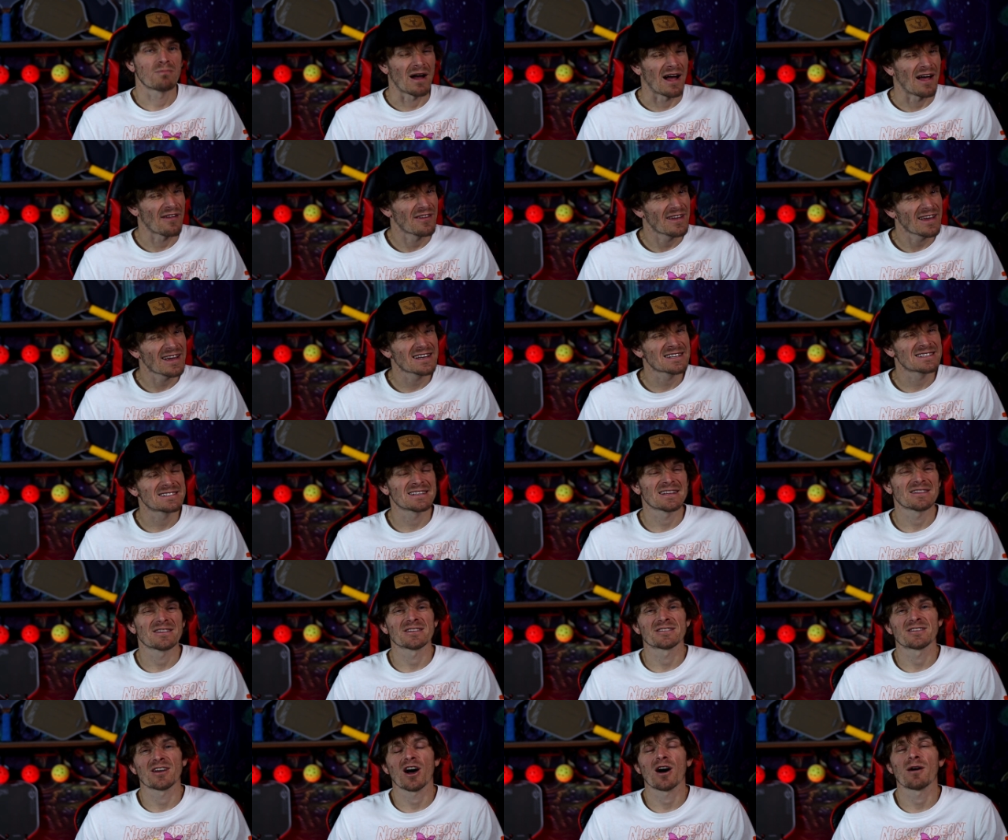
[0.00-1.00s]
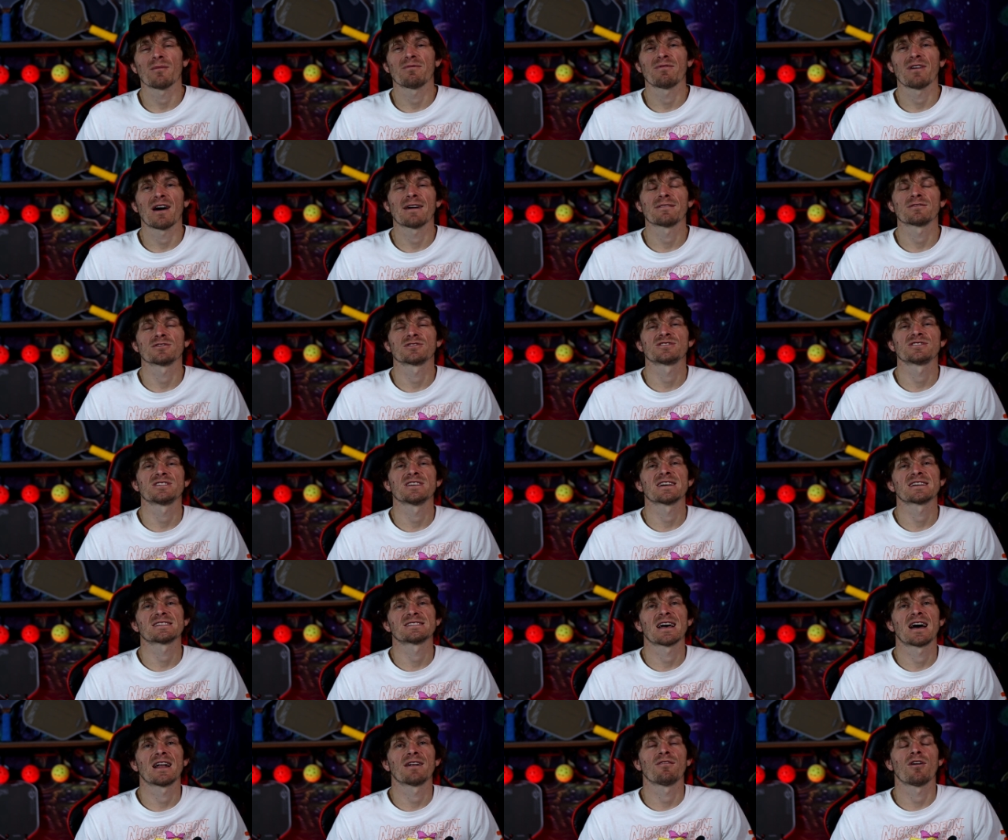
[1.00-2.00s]
I think it's in the top 5 or
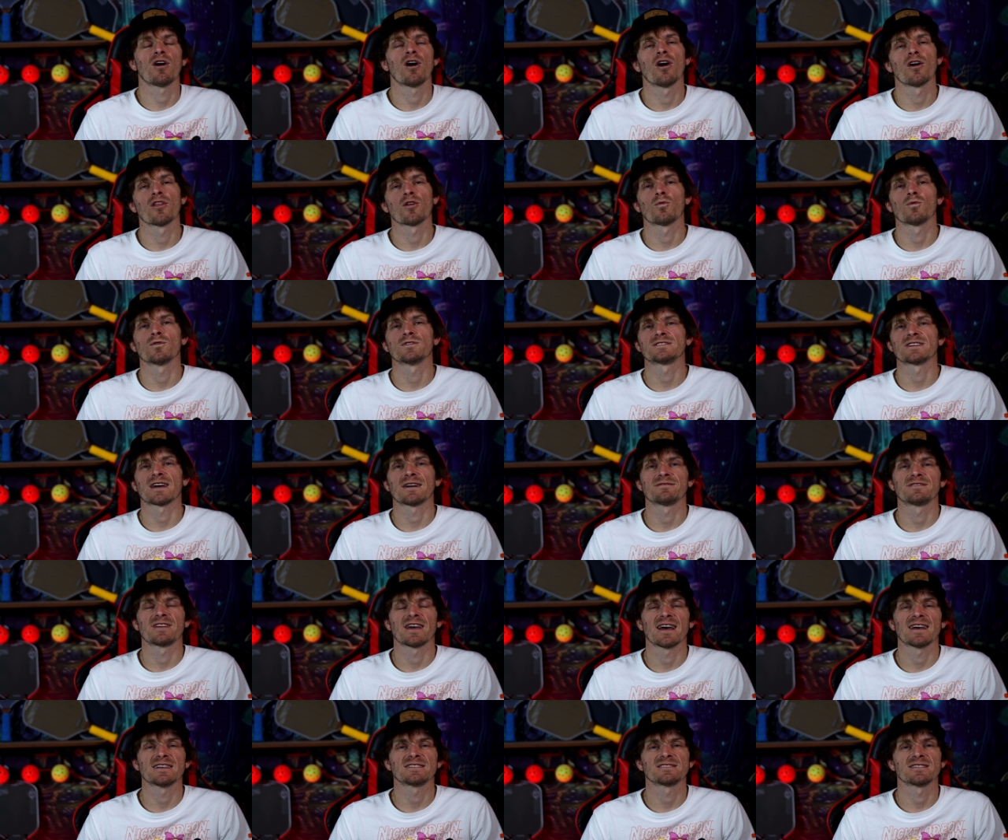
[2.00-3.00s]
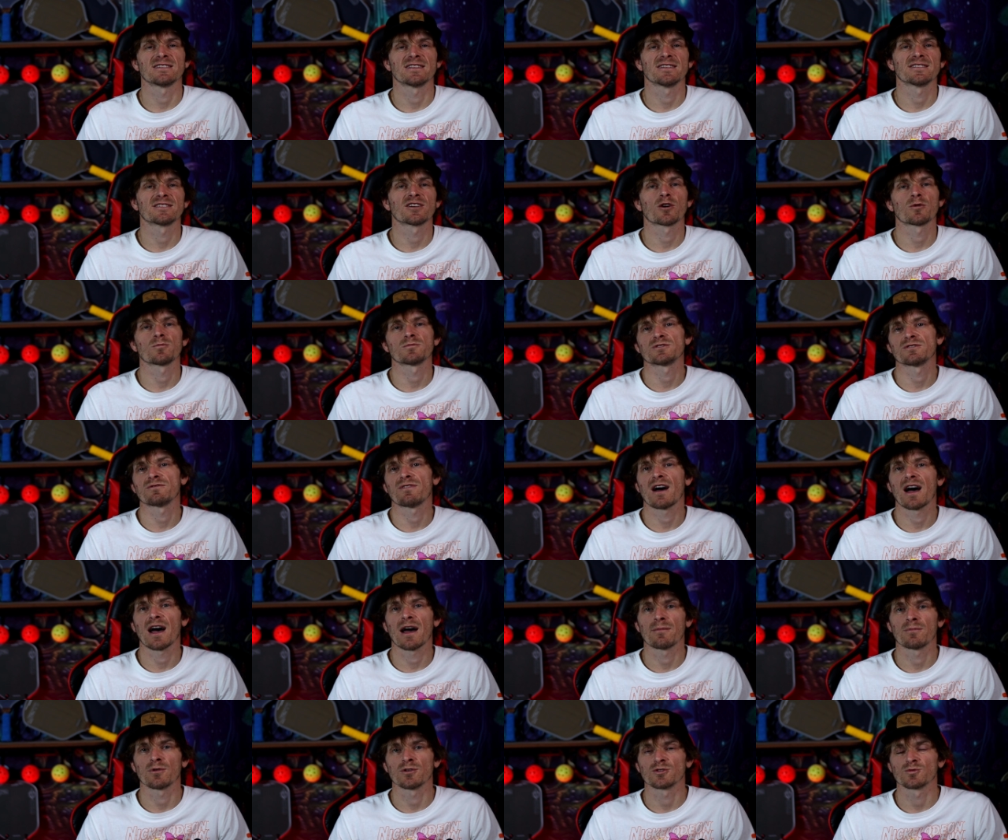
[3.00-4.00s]
6 out of all the ones I've tested in terms of
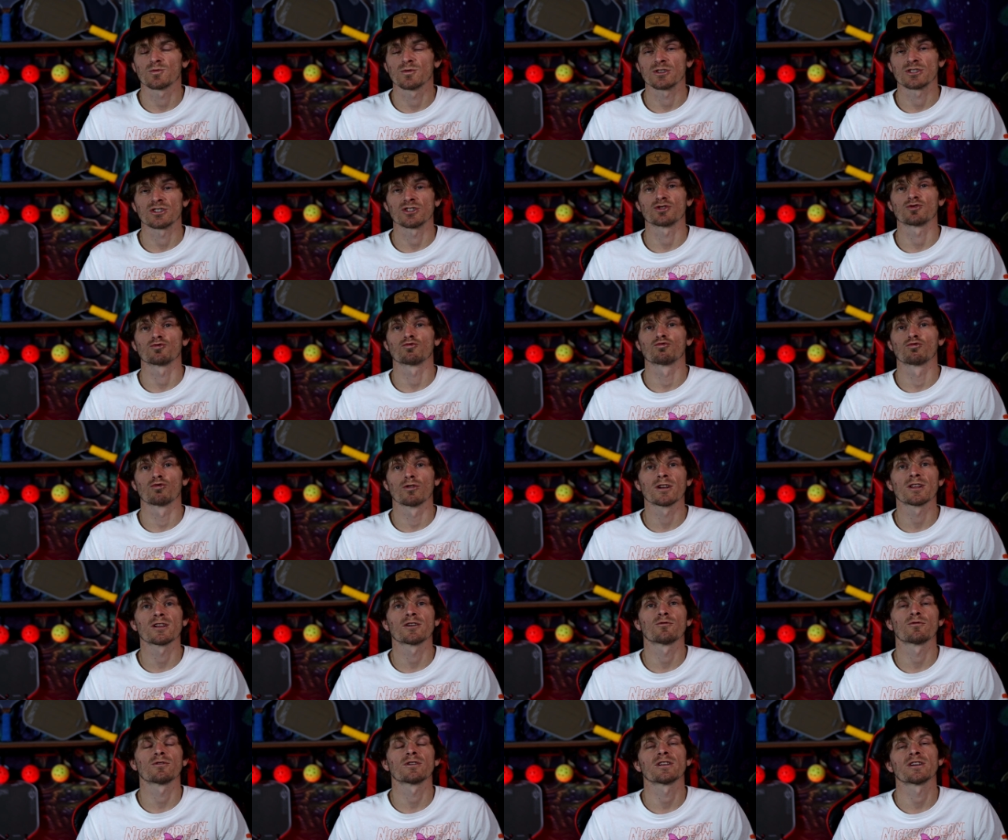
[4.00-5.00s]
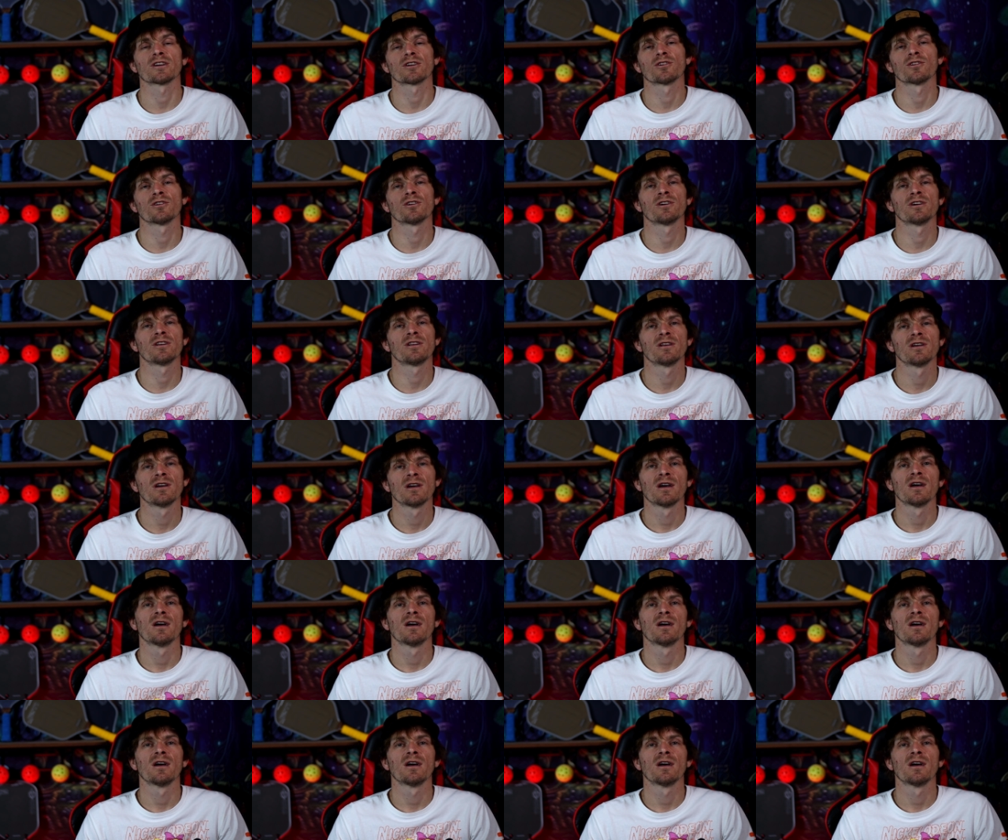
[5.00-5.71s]
hybrids, which is really, really good.